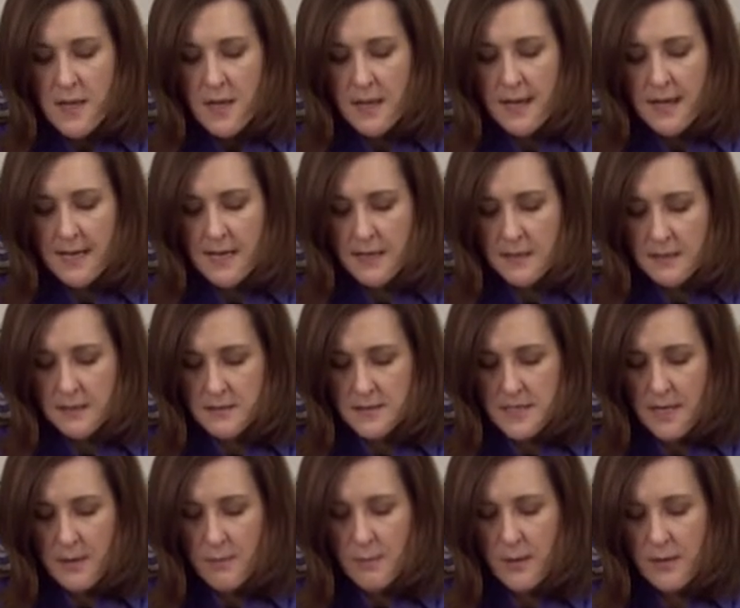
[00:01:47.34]
And
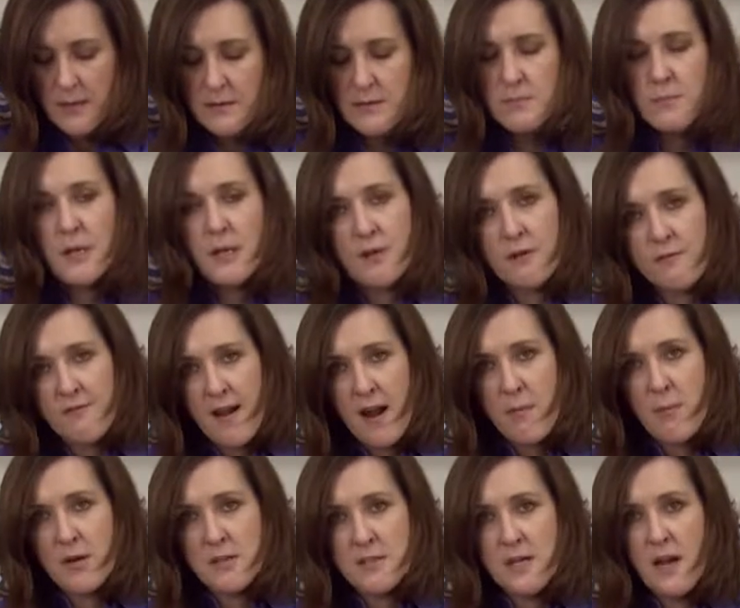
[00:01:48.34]
but your
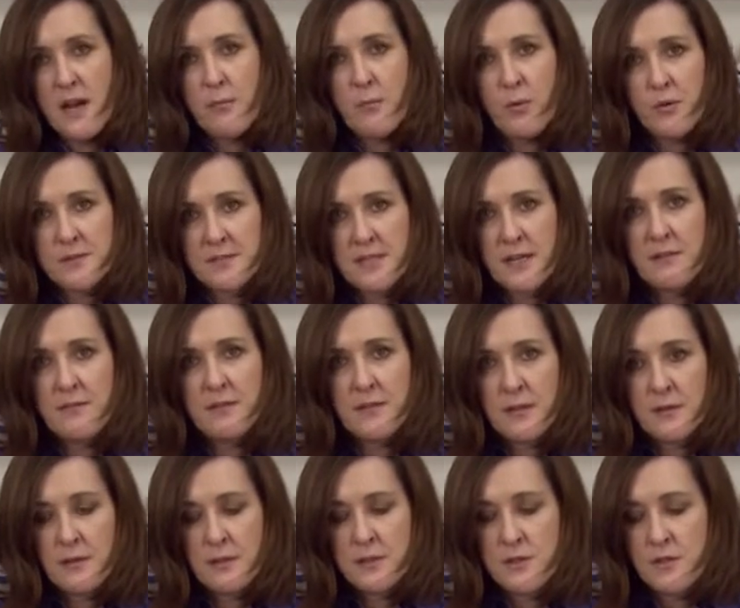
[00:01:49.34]
fabric type will
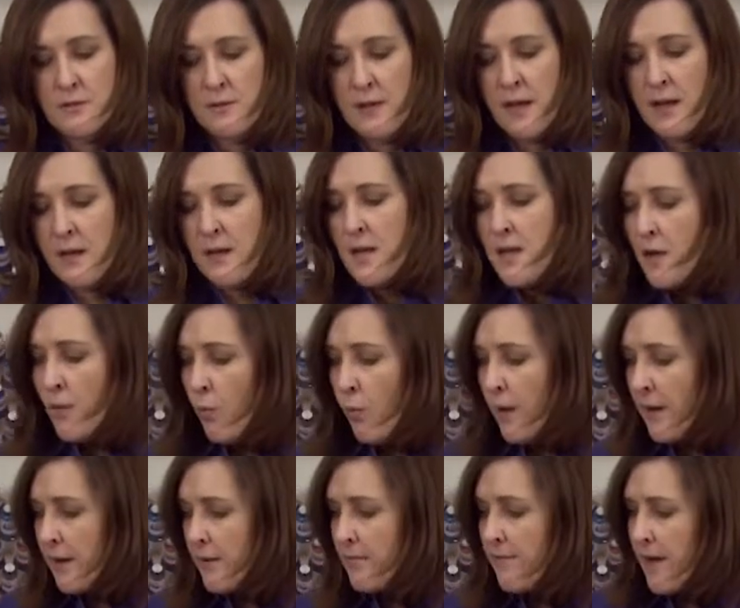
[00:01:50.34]
definitely do that.
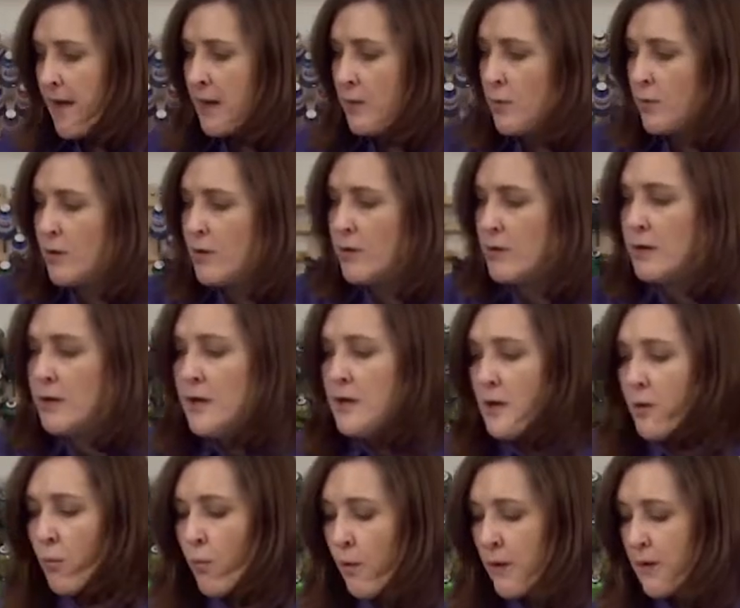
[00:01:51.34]
What if I were
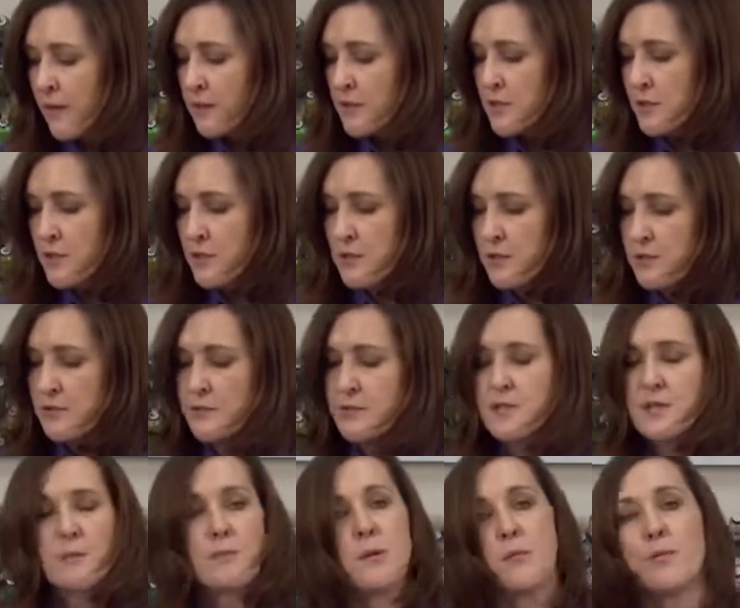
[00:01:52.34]
wanting to do
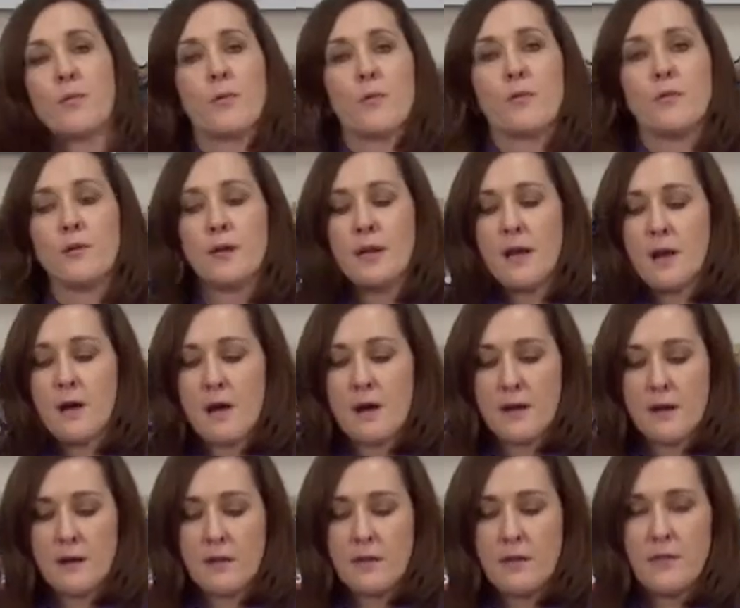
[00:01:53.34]
some embroidery
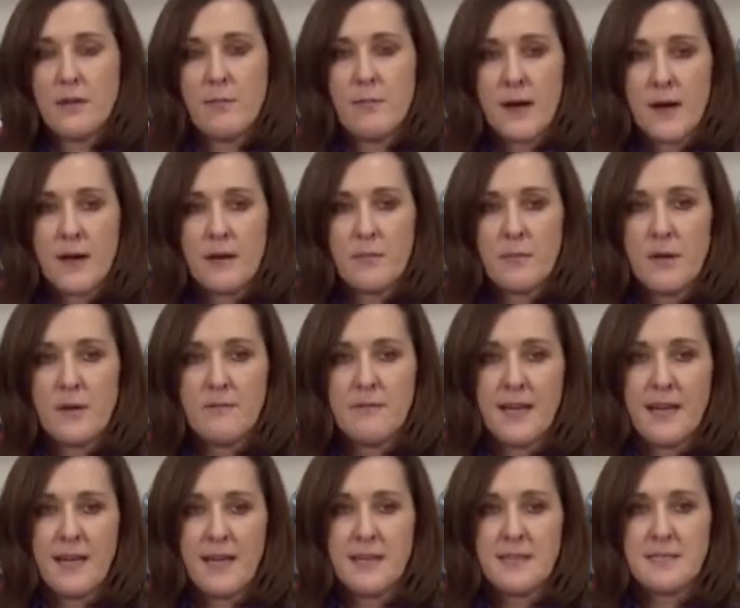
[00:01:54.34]
on the bottom of a
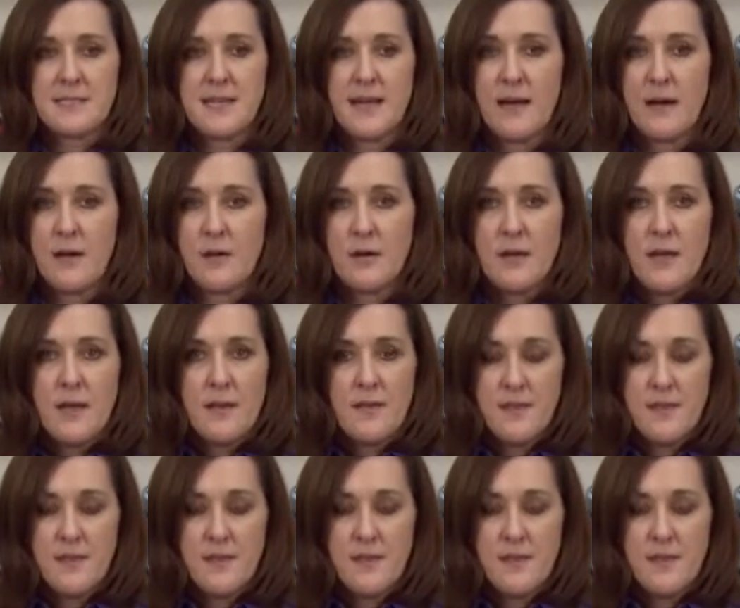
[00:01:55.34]
hand towel?